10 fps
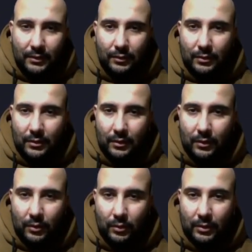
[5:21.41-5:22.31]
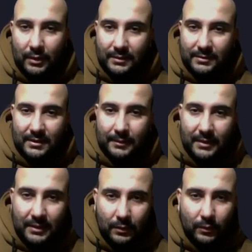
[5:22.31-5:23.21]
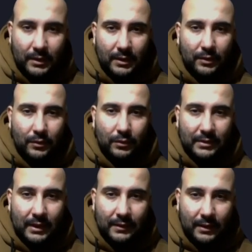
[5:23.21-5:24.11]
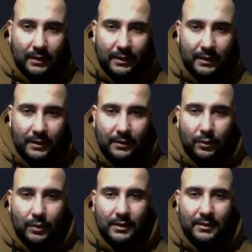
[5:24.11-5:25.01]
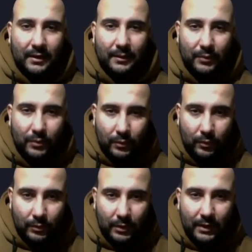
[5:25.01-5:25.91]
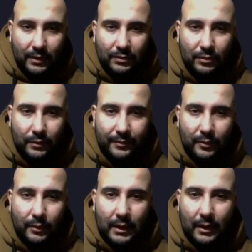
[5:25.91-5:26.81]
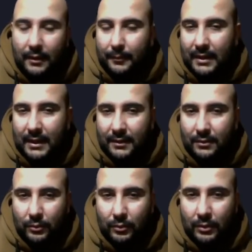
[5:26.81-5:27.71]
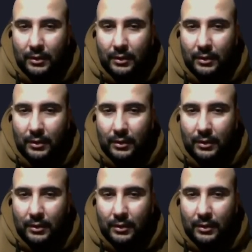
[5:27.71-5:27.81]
You know the middleware, you know the handler here, you can type your code. So if I plan to